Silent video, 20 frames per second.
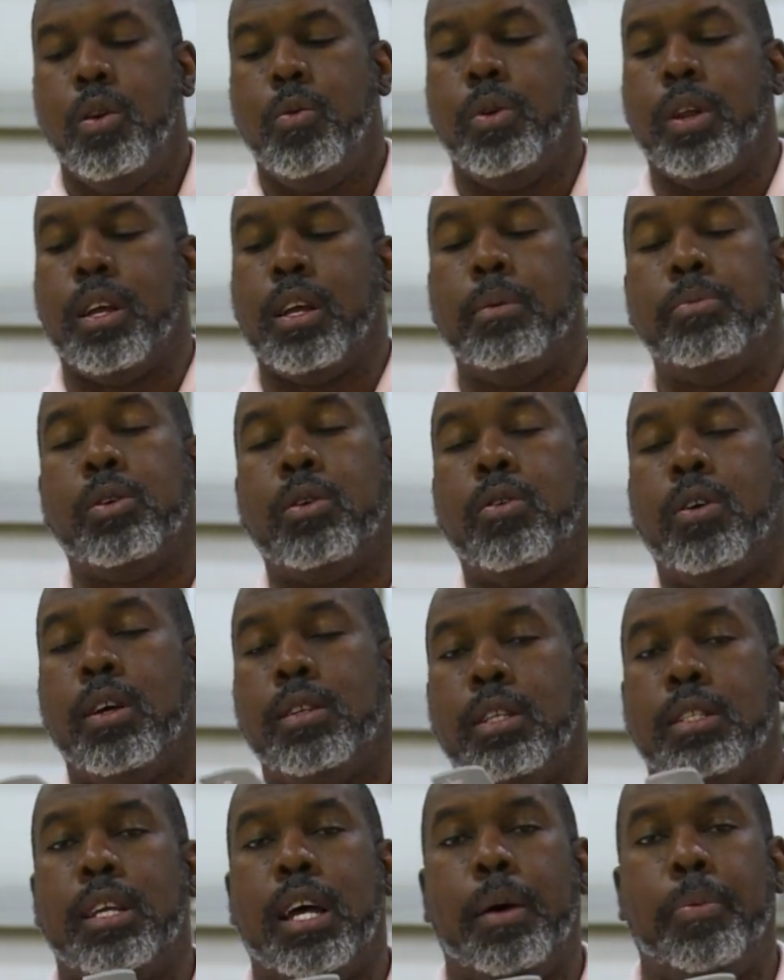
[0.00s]
When it comes
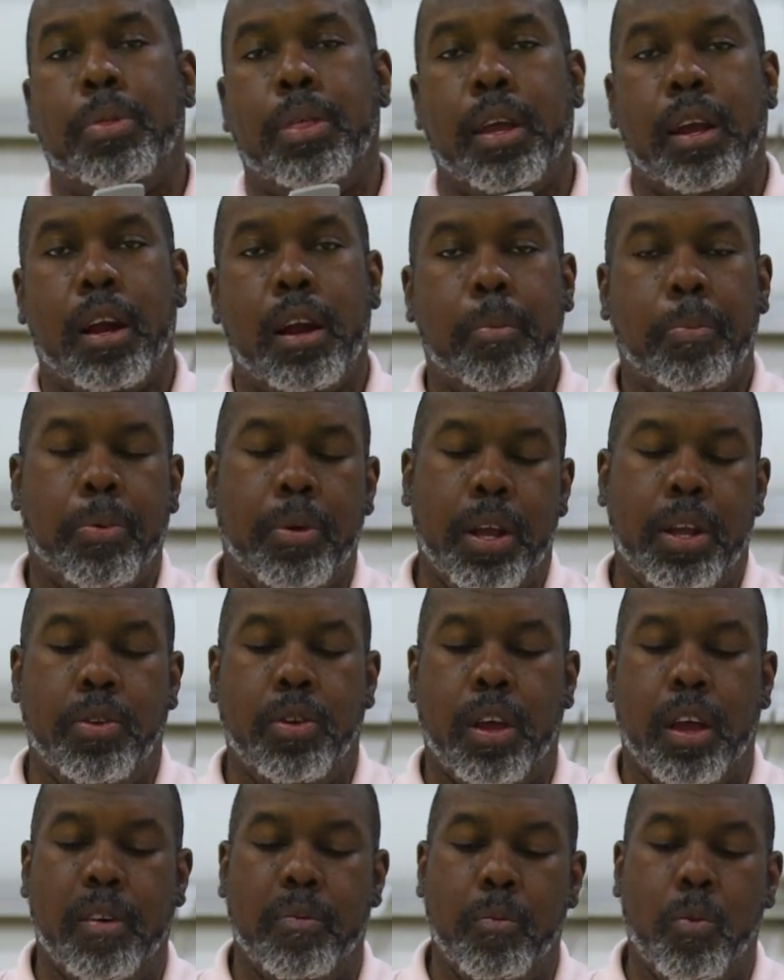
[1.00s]
across the top of the airplane, you have